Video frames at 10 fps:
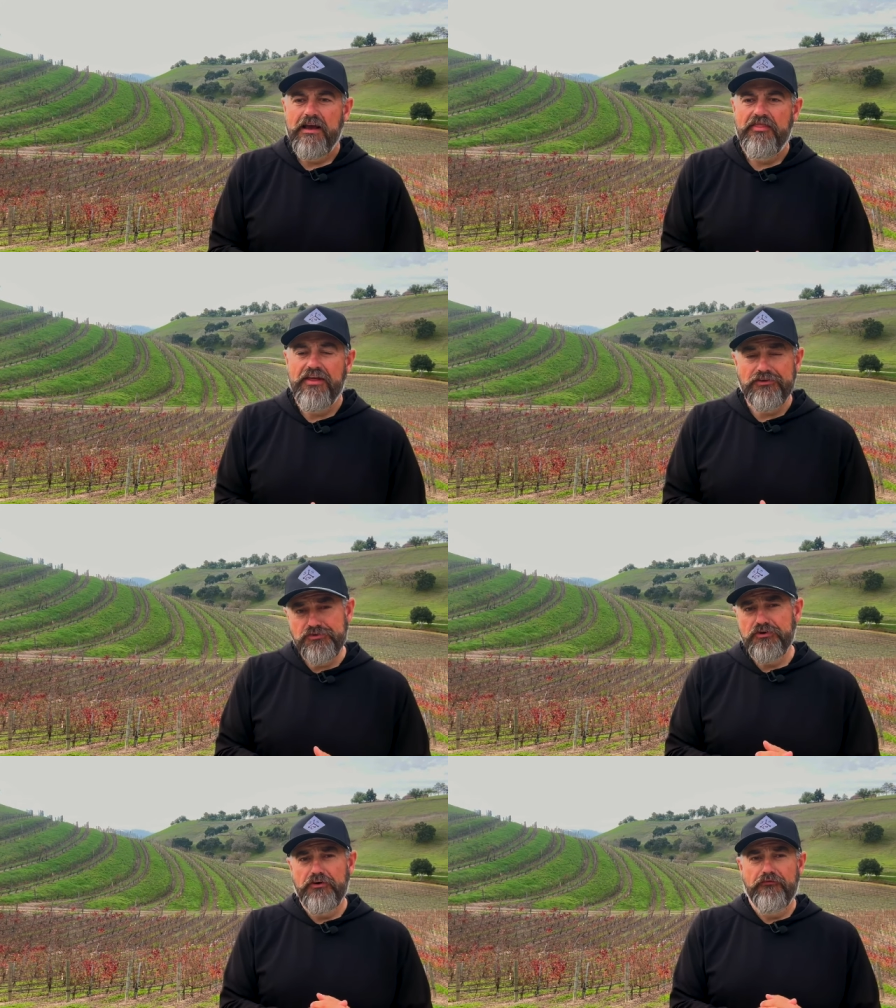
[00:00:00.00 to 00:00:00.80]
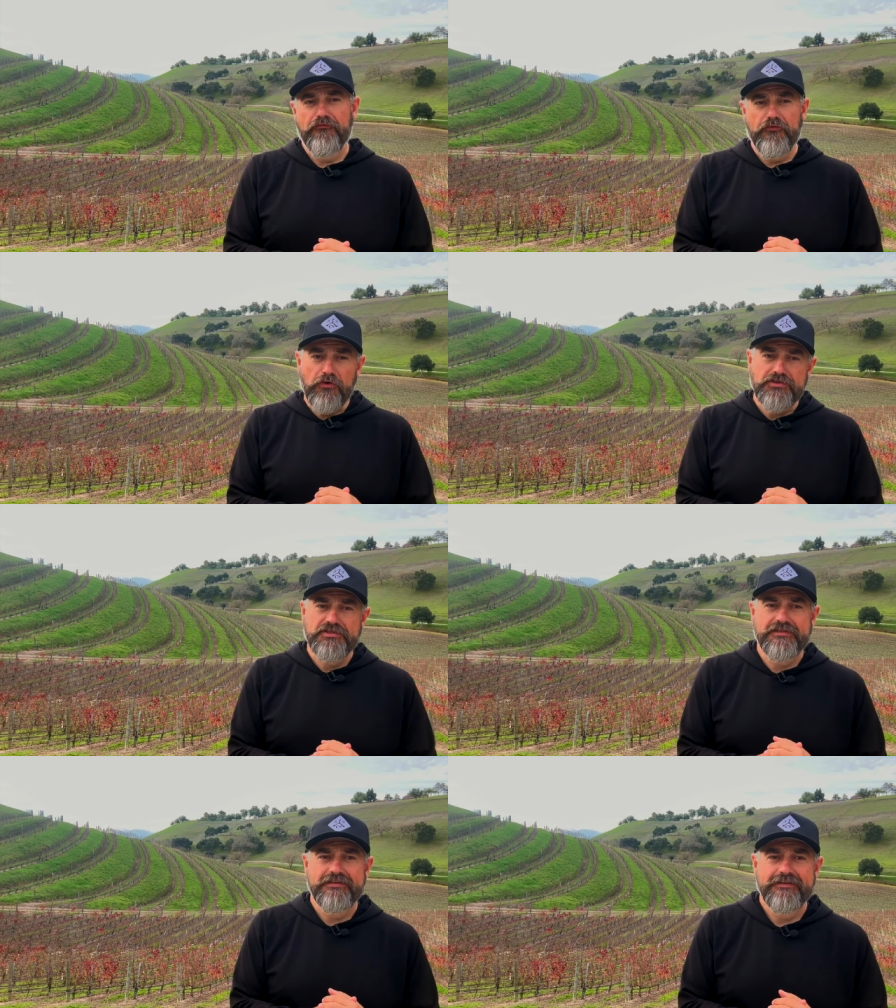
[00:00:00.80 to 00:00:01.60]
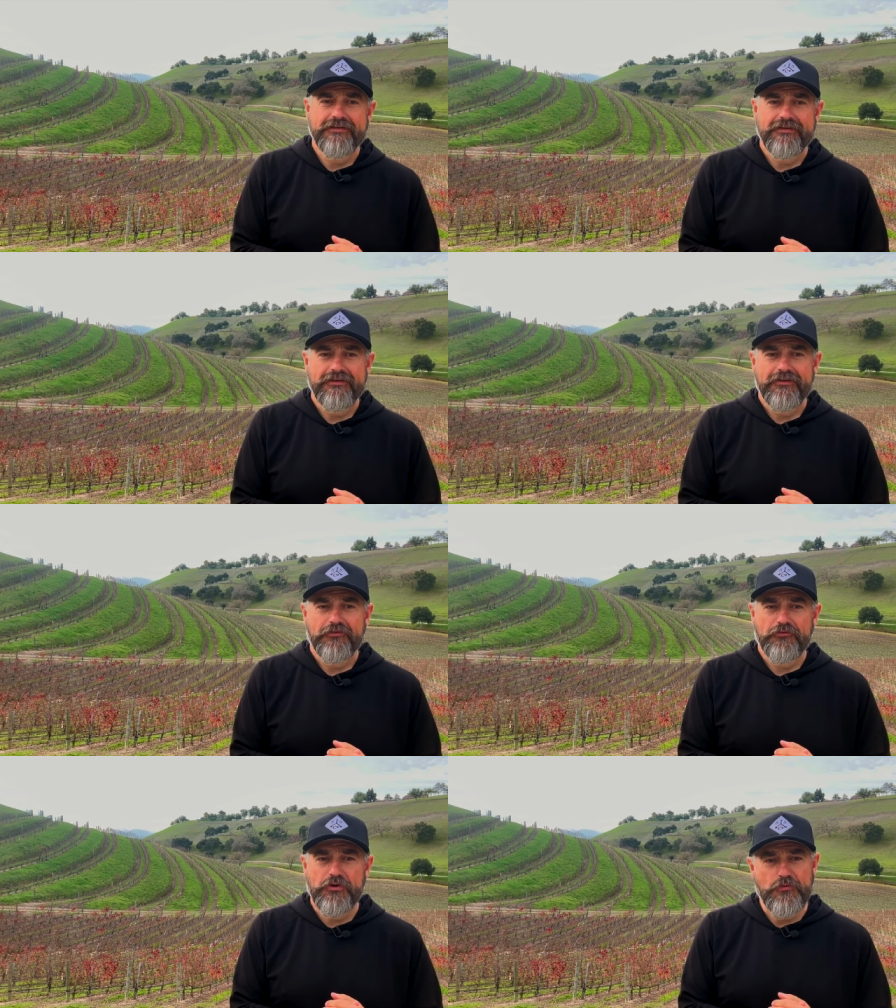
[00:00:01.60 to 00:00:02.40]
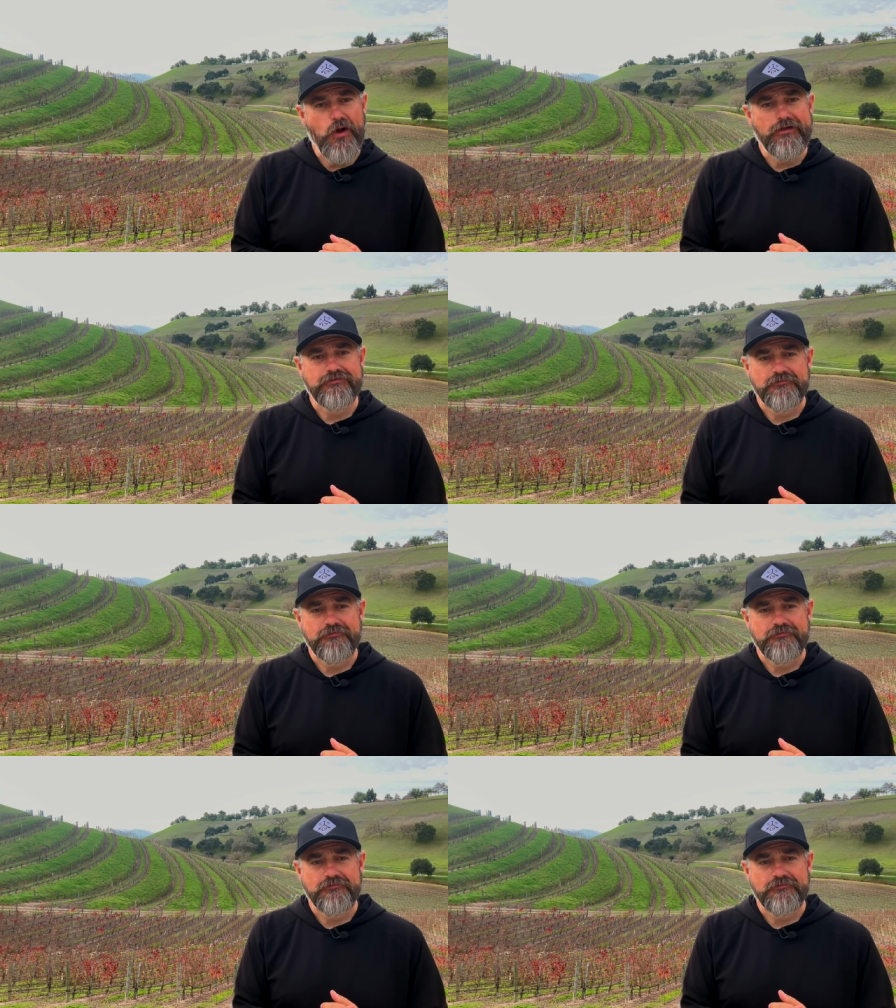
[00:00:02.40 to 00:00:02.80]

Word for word: And those are your first three wines.